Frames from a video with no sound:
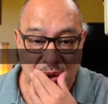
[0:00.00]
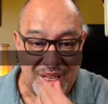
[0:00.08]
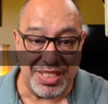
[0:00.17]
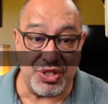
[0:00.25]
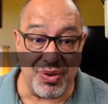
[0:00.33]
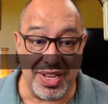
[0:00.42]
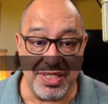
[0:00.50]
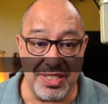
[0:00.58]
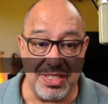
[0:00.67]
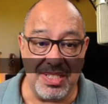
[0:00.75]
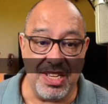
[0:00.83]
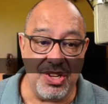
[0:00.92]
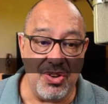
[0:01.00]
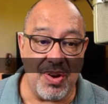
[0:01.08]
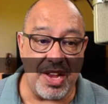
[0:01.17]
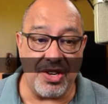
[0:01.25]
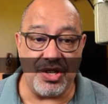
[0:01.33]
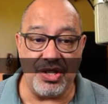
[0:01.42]
It's great to see you.
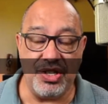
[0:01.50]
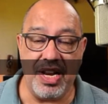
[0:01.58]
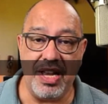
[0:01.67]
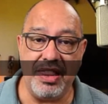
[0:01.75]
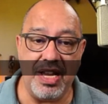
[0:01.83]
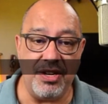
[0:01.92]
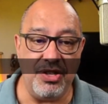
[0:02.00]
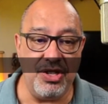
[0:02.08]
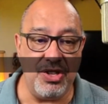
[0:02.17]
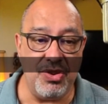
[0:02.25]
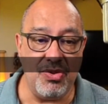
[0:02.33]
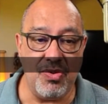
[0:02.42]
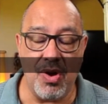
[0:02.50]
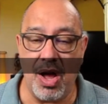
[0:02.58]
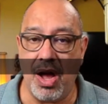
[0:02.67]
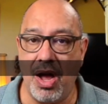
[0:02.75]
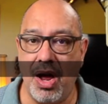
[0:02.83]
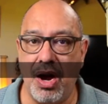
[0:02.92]
I understand that you
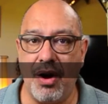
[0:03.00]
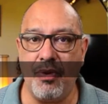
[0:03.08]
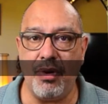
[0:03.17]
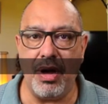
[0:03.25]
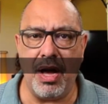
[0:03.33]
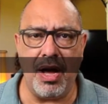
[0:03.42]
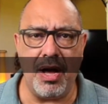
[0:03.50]
are